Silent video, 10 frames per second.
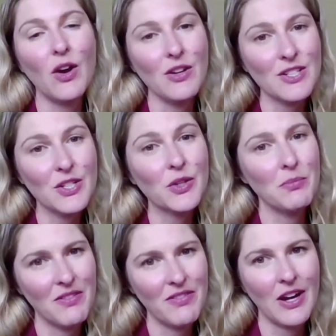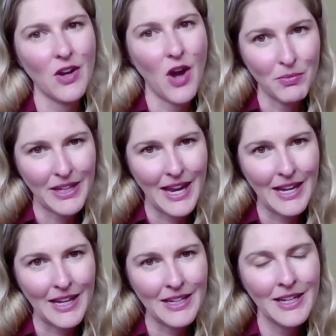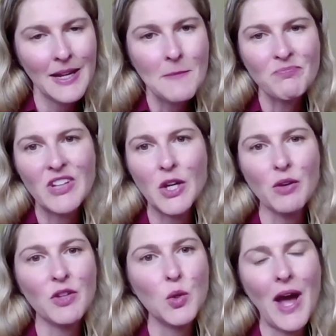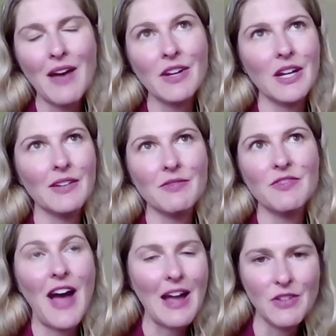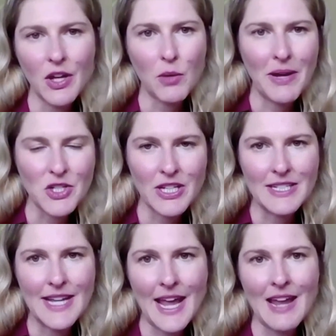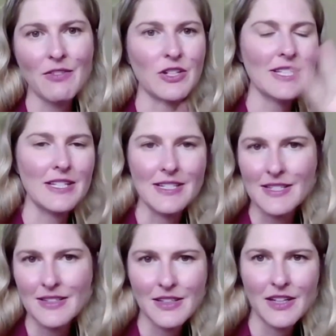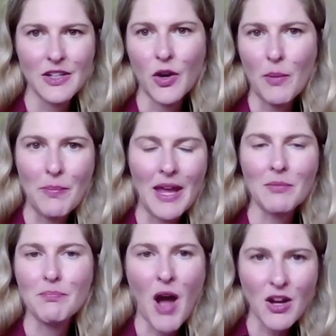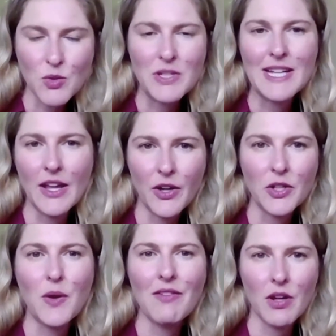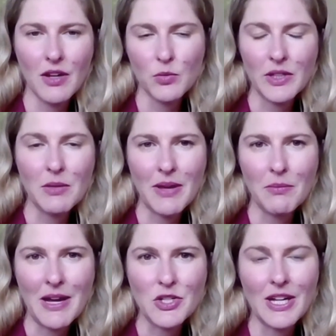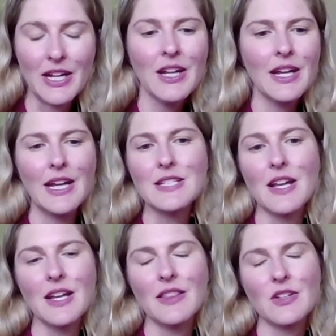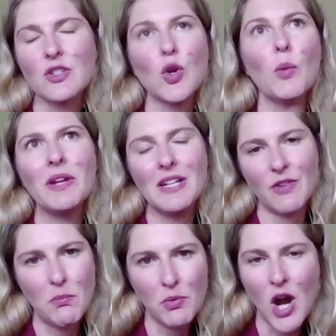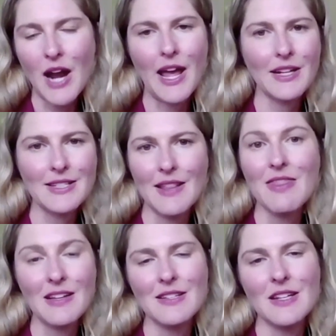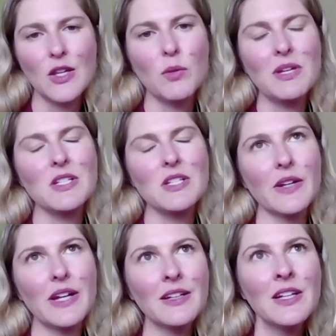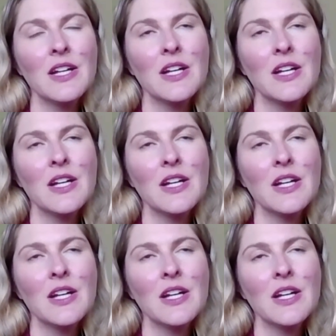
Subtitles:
I appreciate that you said it was simple what I was talking about, but it also can be very complicated. If you have a $5 budget a day versus you're a big box retailer and you have a really big budget,